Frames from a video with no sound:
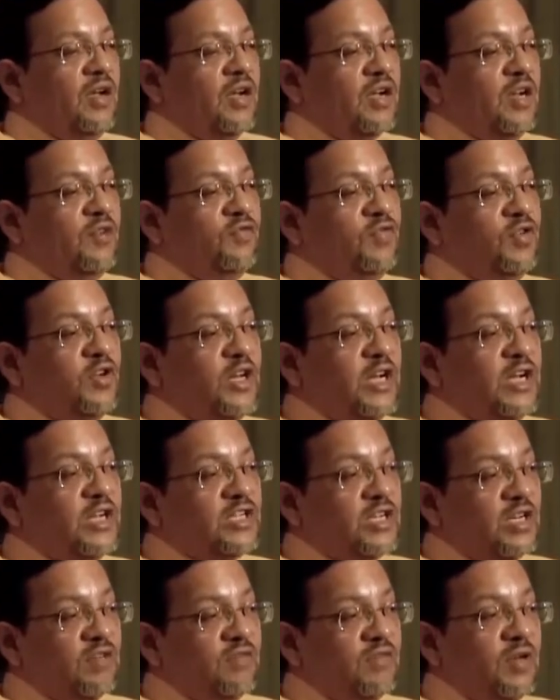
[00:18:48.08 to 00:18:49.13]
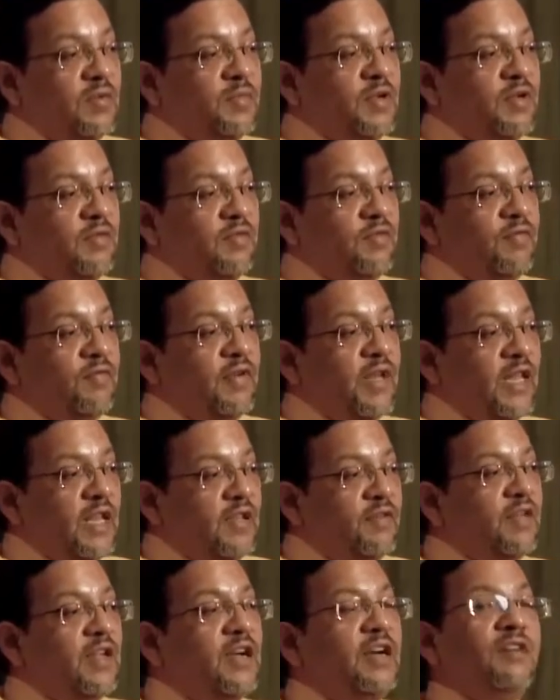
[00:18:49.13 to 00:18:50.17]
configuration will be
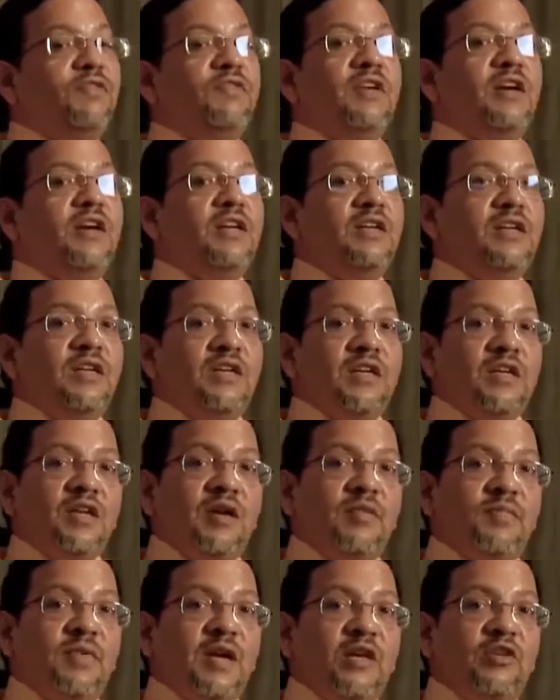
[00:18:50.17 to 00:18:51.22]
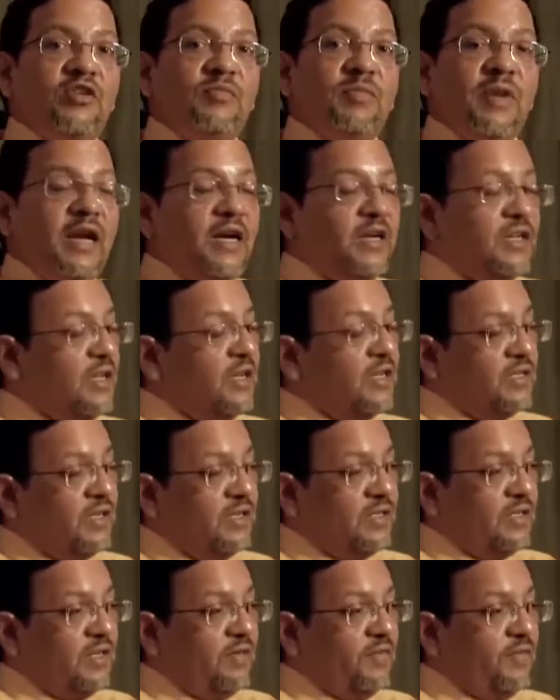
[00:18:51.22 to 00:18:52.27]
very, very different compared to the planet Earth
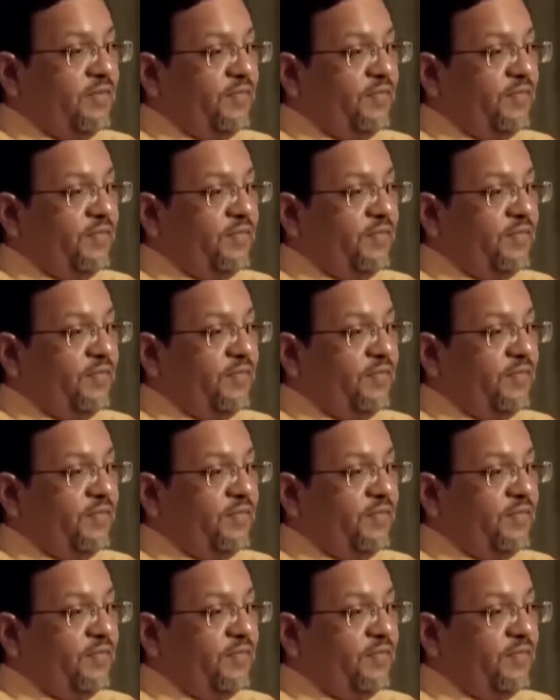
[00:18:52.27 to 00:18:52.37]
itself.